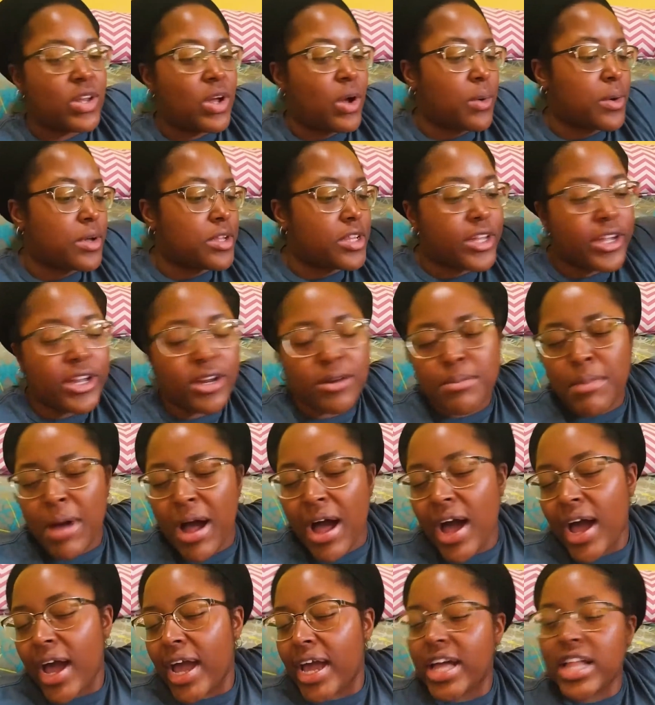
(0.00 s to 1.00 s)
clear
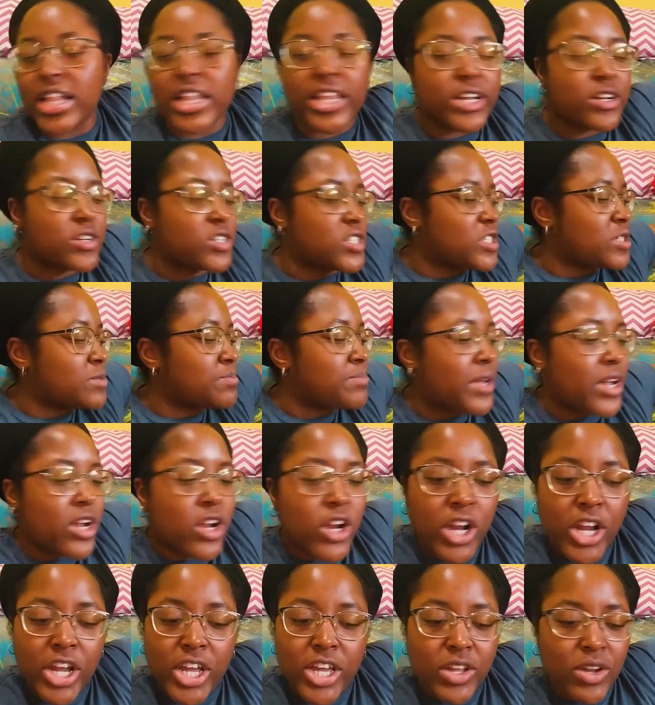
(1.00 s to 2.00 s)
mind, clear
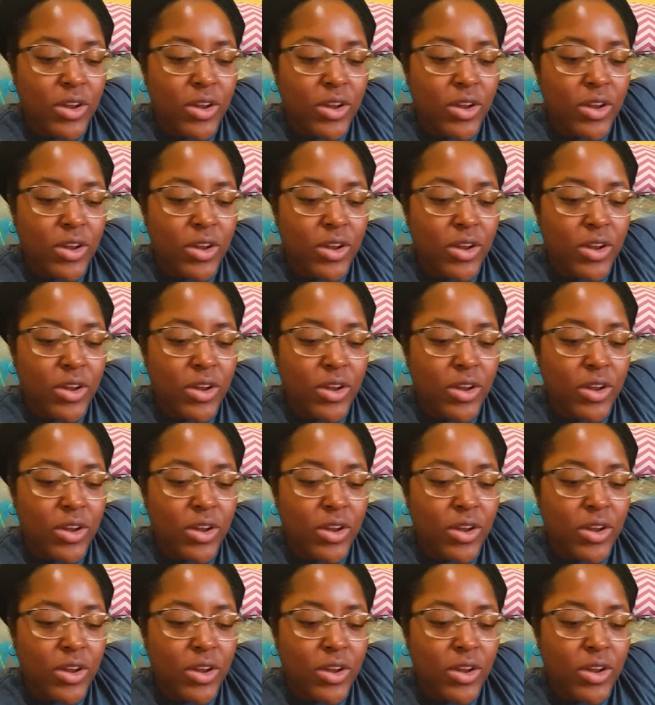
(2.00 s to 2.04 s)
spirit,